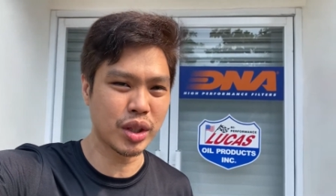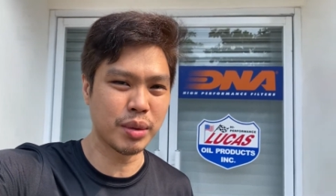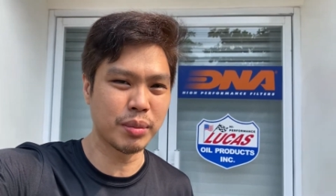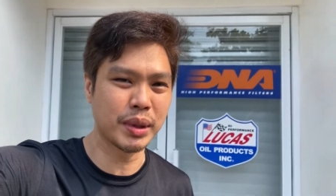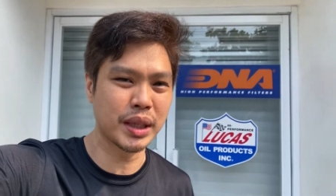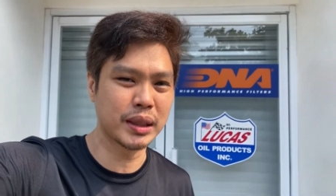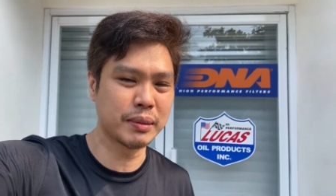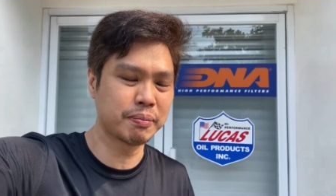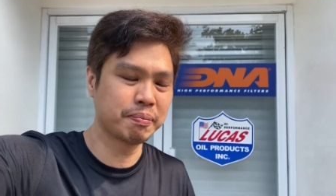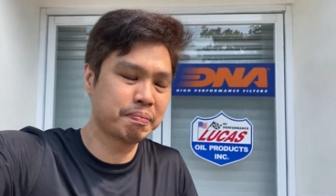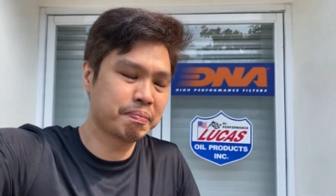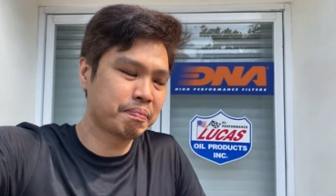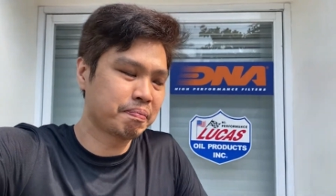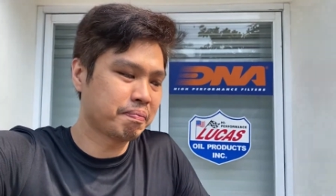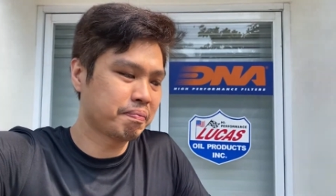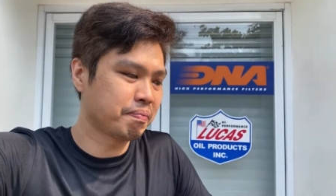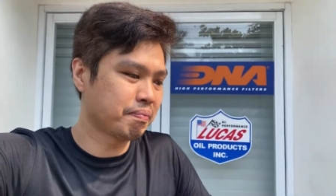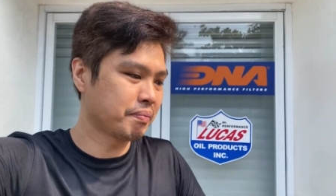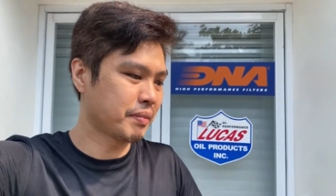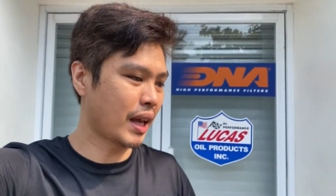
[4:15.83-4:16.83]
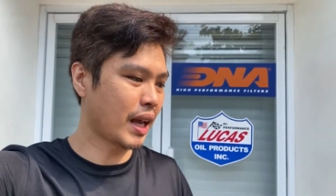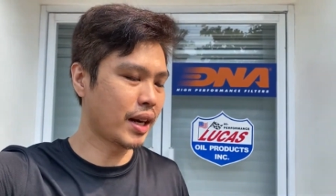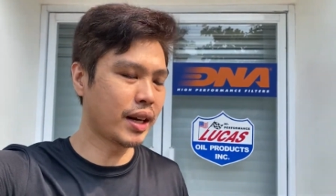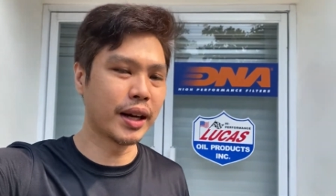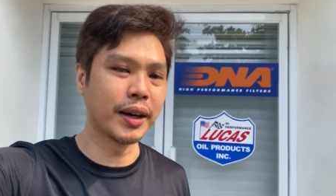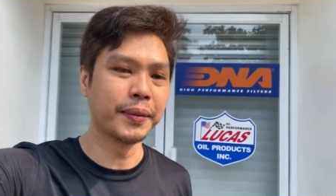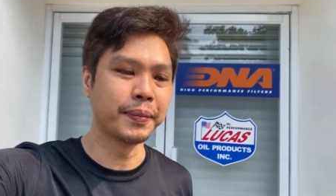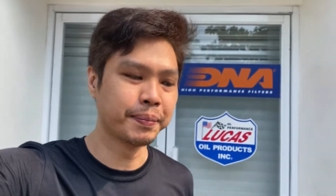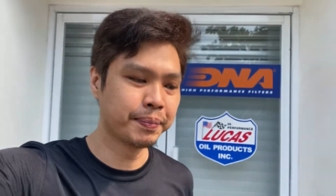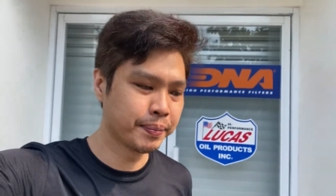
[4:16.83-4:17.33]
but I don't
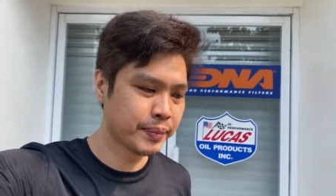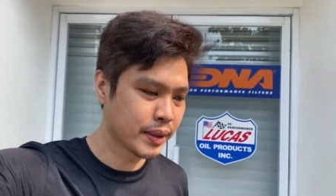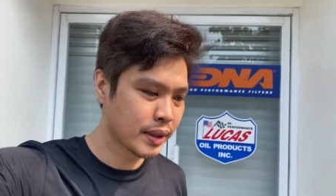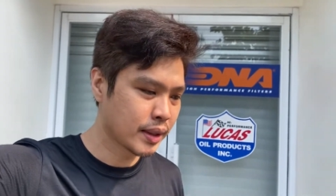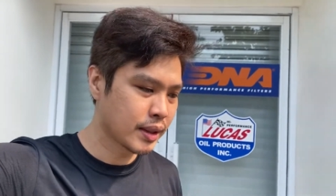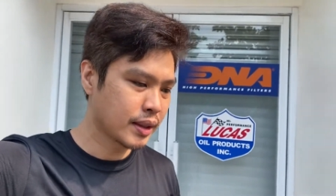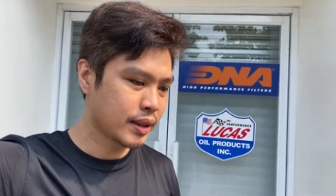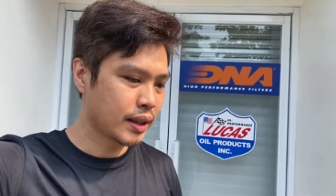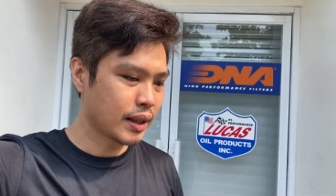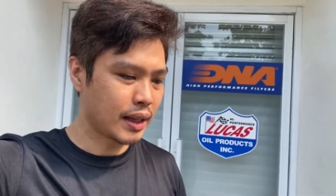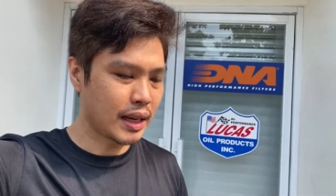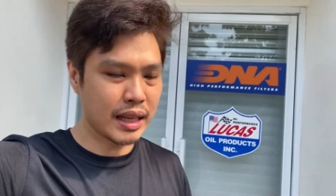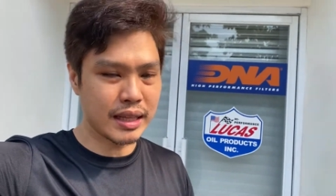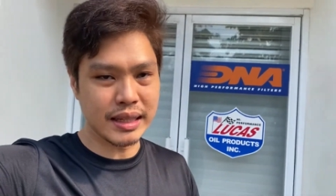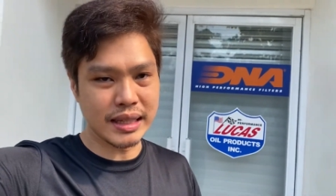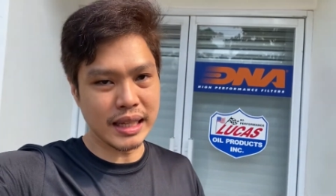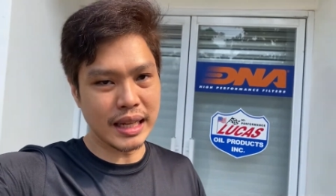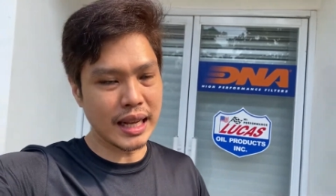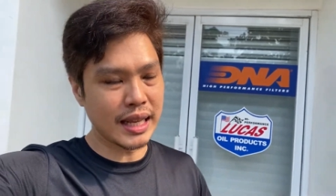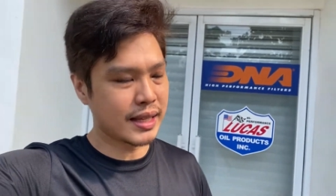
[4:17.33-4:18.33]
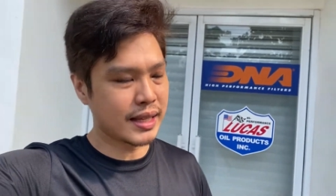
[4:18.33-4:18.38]
know. Let's see.